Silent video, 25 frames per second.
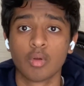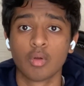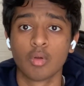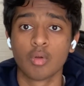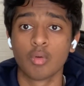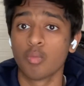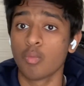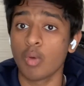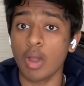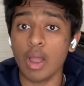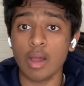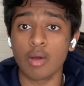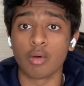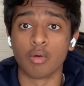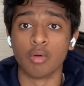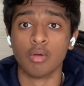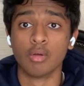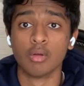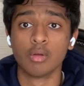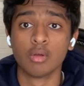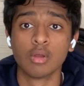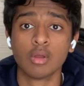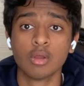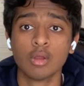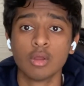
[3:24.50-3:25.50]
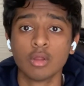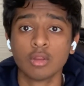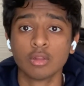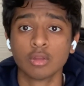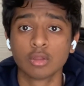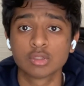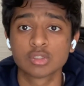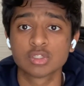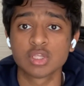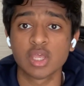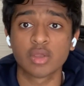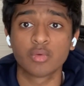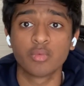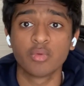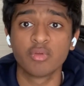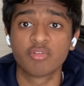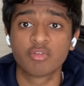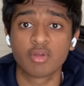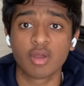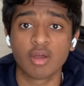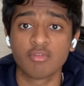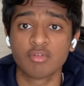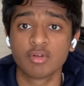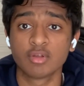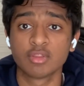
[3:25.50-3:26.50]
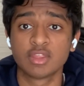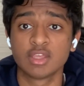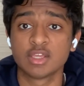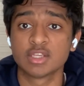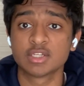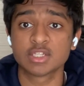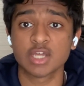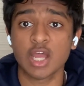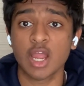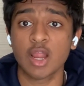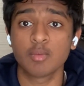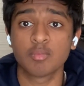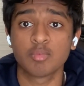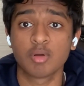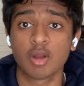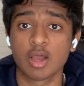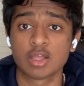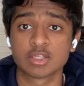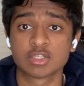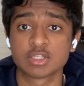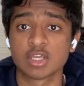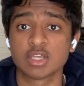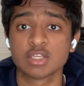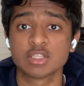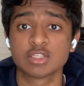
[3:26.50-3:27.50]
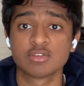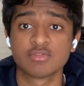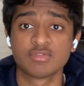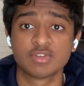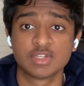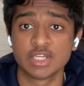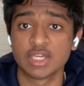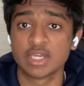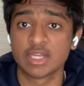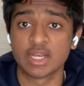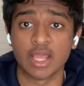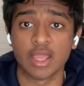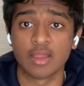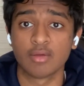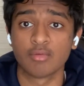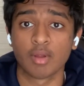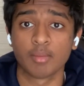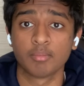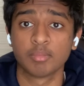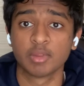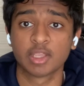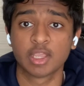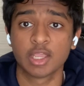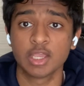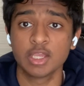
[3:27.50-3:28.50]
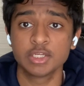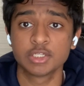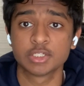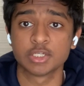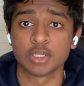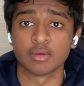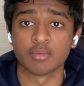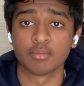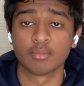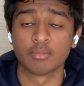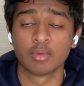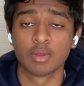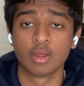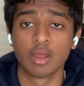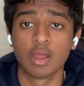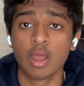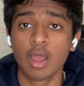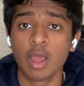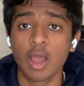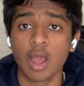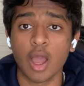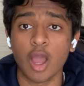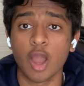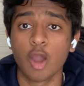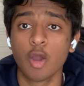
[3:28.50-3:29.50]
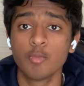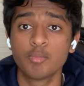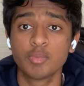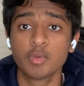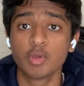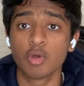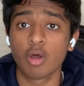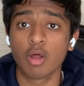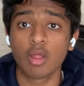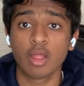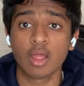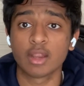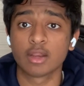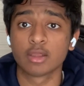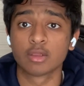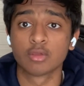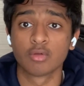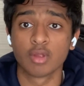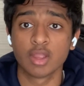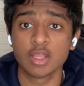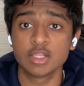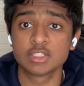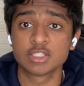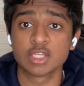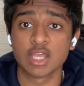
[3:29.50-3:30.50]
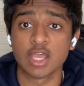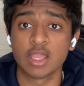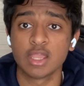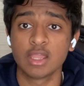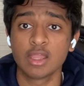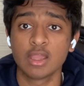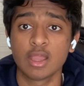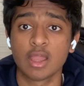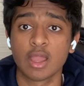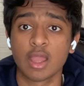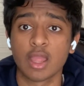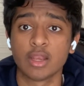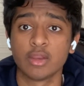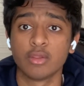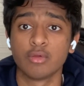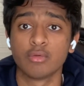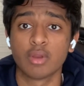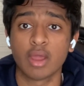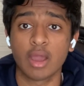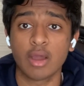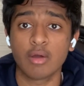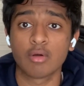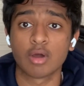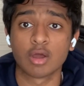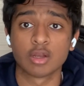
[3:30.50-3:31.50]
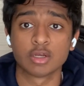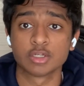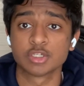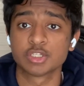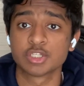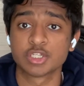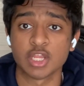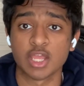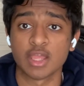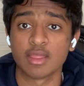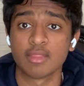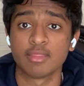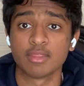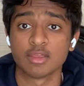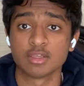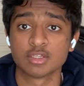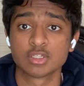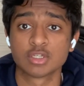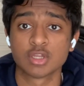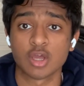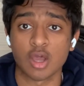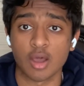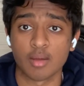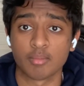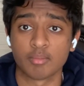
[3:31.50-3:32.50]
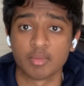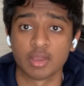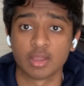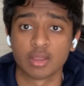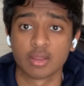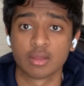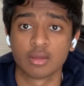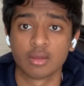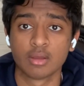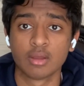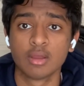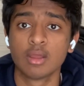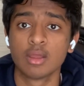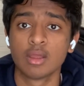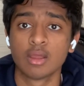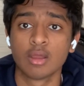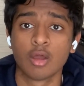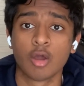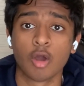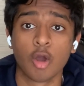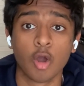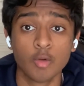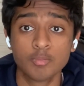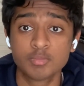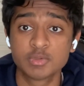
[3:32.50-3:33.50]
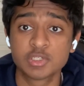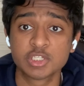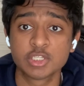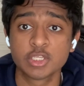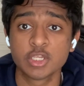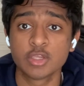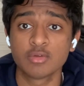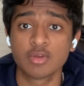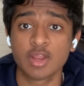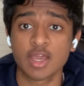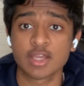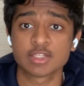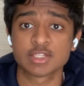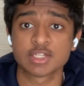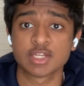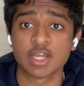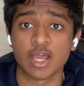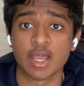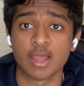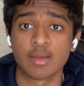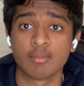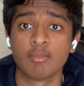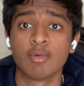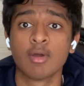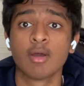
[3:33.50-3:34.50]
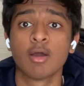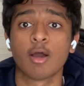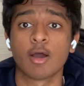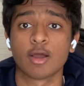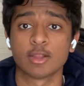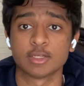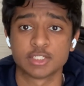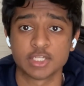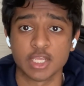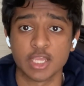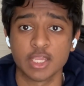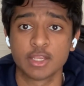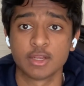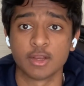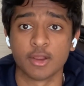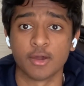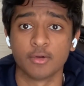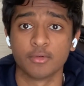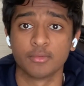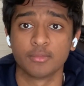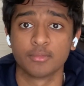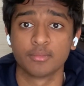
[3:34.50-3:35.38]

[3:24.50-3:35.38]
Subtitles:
Wow, looks like we've covered the entire process of DNA replication. I hope you all had a great day and you now understand this topic. Hope to see you next time on TakeNote.